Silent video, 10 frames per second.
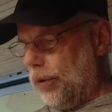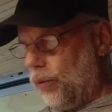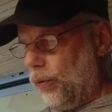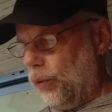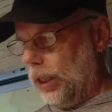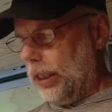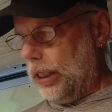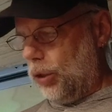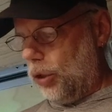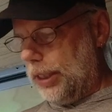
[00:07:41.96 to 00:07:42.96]
Really
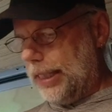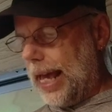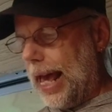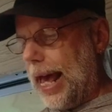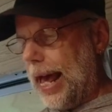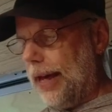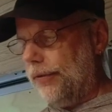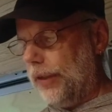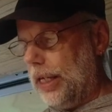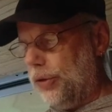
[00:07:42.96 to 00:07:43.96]
good to
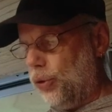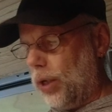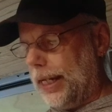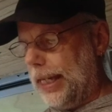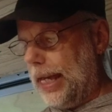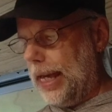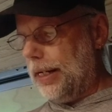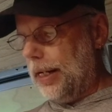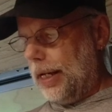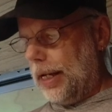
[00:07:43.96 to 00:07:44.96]
have in your
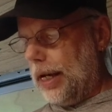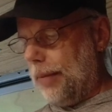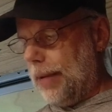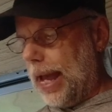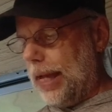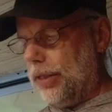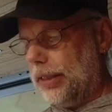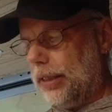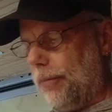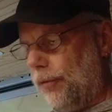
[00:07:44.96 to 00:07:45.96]
kit. And
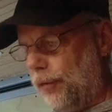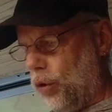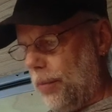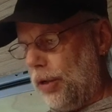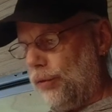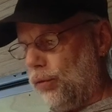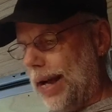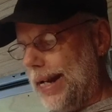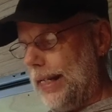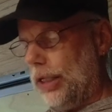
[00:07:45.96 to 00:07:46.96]
some form of
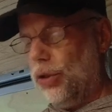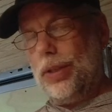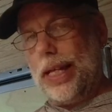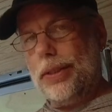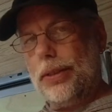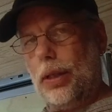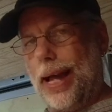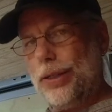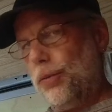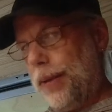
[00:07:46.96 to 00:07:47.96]
writing utensil.
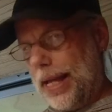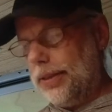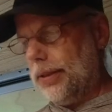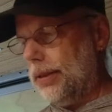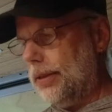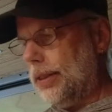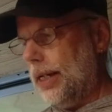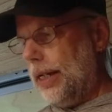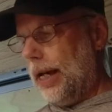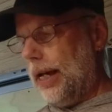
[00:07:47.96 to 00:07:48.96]
I do pencils.
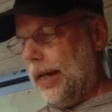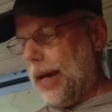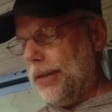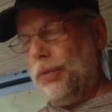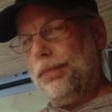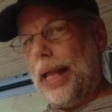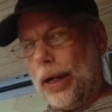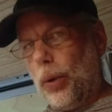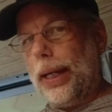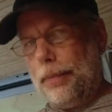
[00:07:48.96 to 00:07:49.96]
I do
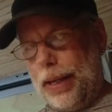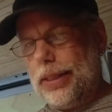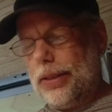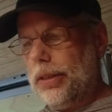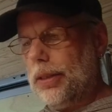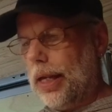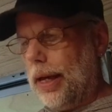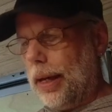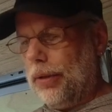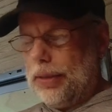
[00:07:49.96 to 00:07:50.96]
blackwing pencils,
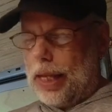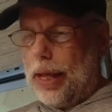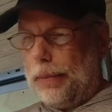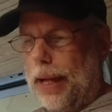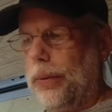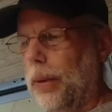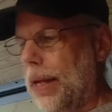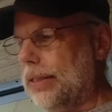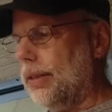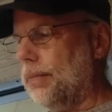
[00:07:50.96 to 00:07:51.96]
because I like blackwing
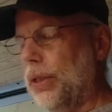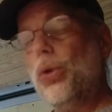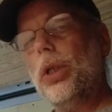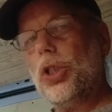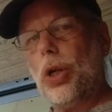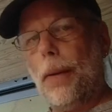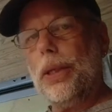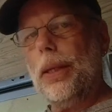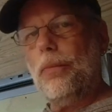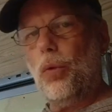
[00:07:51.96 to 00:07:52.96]
pencils, but you can
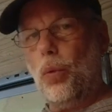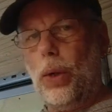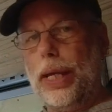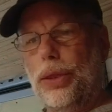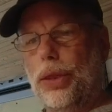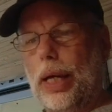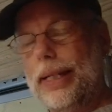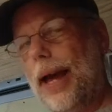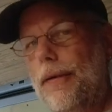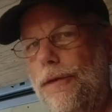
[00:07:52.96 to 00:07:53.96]
sharpen them with a
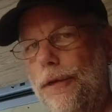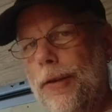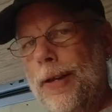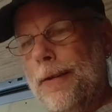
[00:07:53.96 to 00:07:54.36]
knife,